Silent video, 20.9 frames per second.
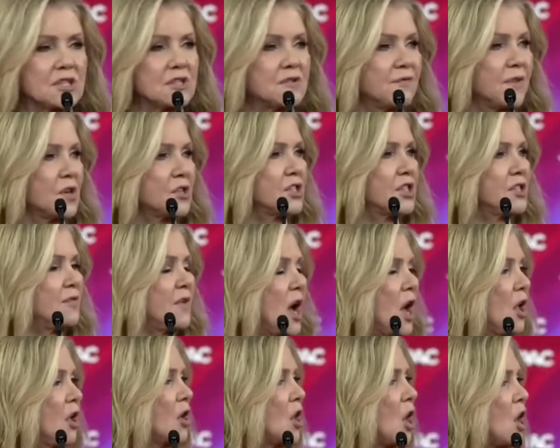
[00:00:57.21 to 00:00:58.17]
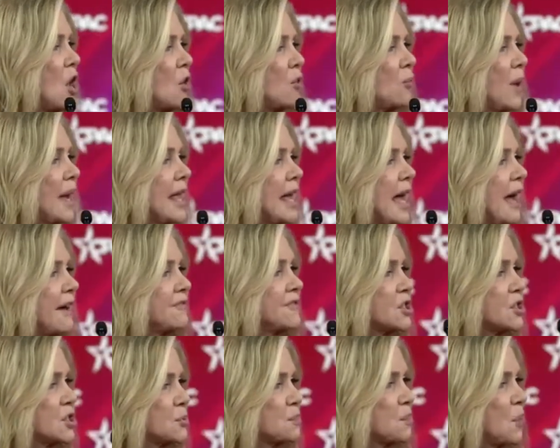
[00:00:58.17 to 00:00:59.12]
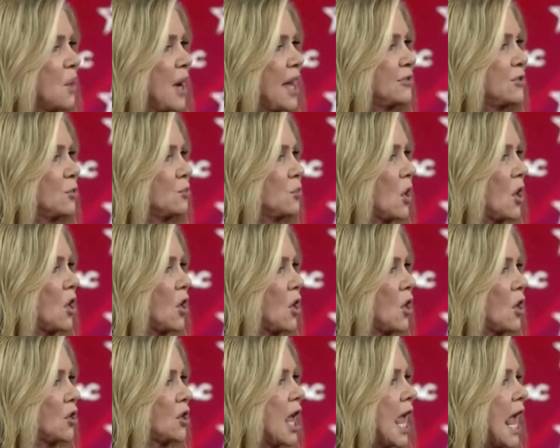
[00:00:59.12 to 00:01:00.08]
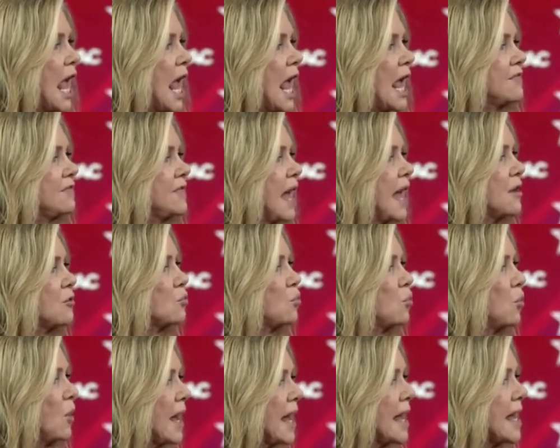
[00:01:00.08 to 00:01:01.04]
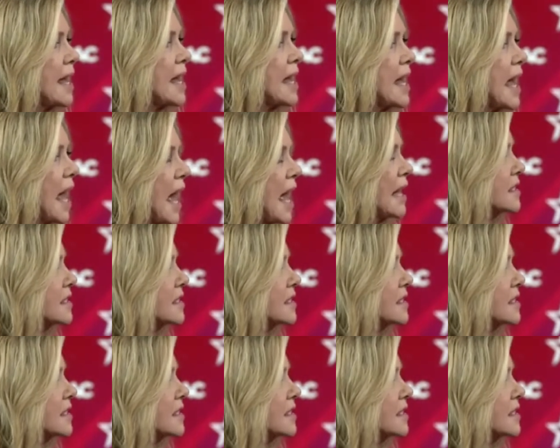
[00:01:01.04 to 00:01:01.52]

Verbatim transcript: First of all, we have to spread the word that we as